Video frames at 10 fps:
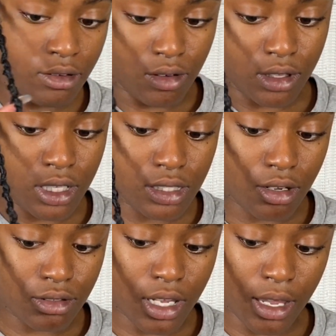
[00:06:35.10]
and this is
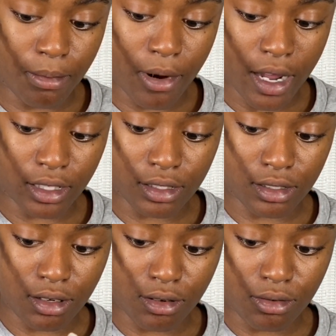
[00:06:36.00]
gonna take practice,
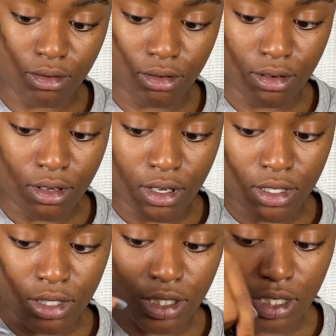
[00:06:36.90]
so
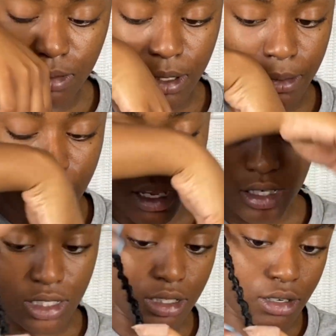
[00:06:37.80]
just be
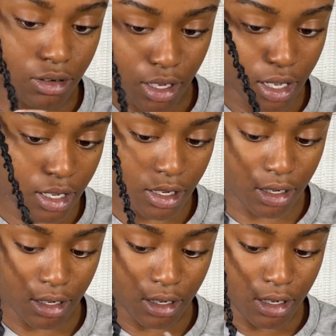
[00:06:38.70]
patient, okay?
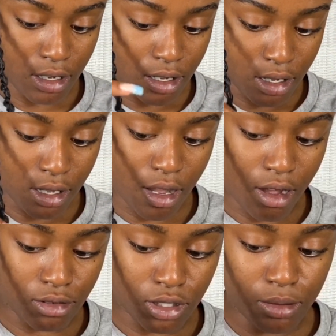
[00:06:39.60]

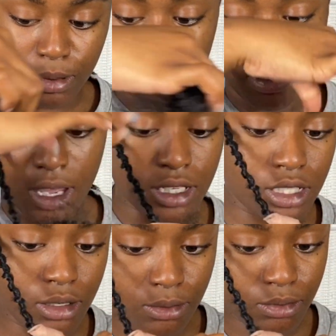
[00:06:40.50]
Y'all, just be
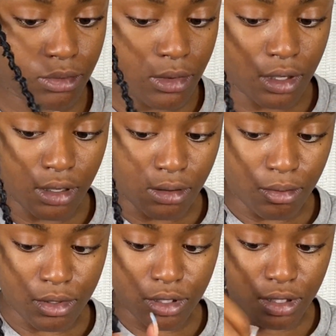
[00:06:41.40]
patient
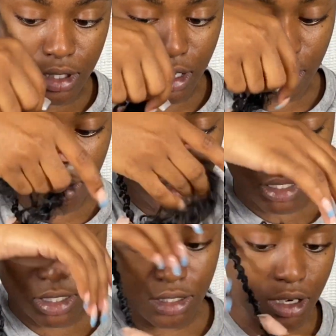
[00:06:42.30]
with yourselves,
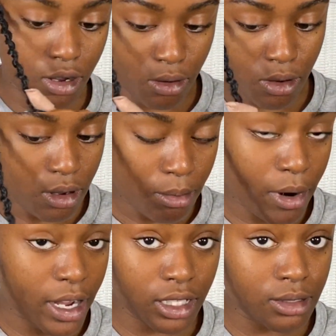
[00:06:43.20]
because you know,
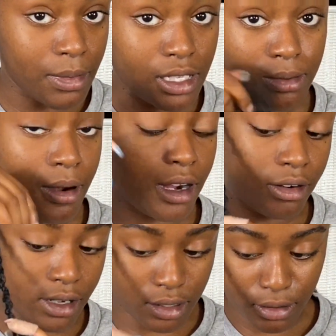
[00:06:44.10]
practice makes
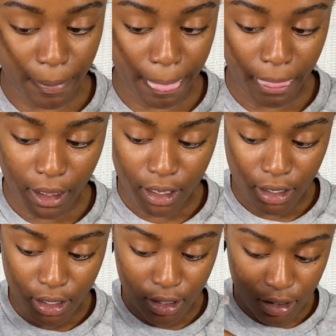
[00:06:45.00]
progress.
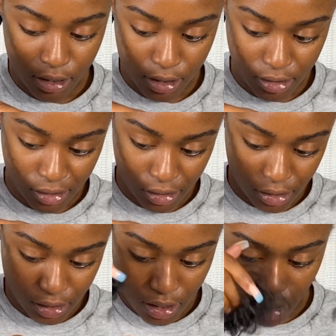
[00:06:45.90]

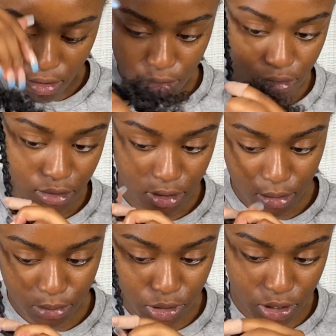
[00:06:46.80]
So
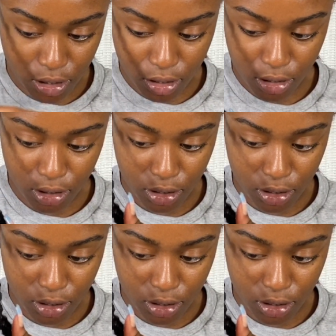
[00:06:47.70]
I'm just